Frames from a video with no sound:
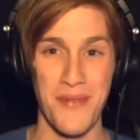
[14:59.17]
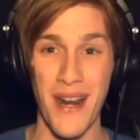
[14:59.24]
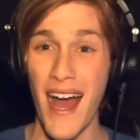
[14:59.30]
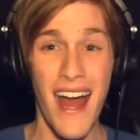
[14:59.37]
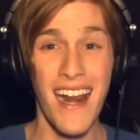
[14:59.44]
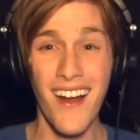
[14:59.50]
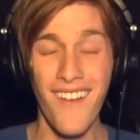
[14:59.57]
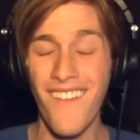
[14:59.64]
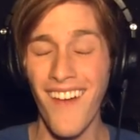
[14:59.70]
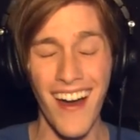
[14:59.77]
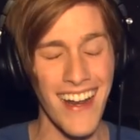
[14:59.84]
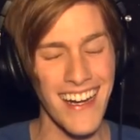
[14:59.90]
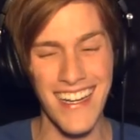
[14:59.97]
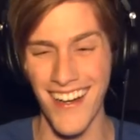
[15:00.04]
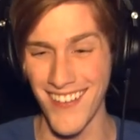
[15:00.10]
but I don't
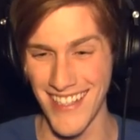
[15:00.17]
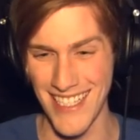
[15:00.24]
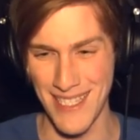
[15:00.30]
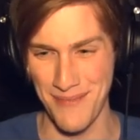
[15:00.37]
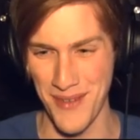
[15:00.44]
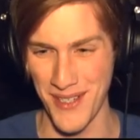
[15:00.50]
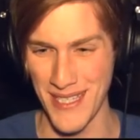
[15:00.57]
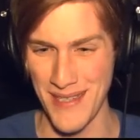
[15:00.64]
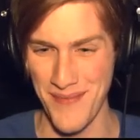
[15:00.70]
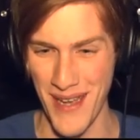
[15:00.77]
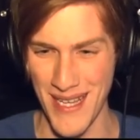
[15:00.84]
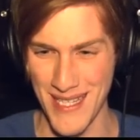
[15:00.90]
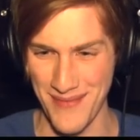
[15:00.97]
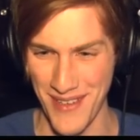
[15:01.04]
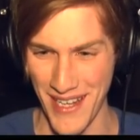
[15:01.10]
want to go in the spooky
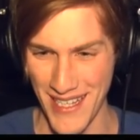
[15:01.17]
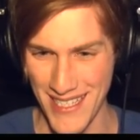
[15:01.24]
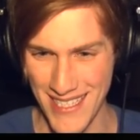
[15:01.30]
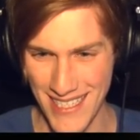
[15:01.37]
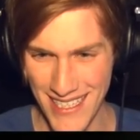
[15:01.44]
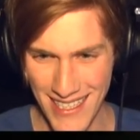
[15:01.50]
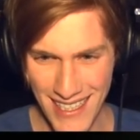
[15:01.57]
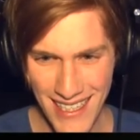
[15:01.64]
basement.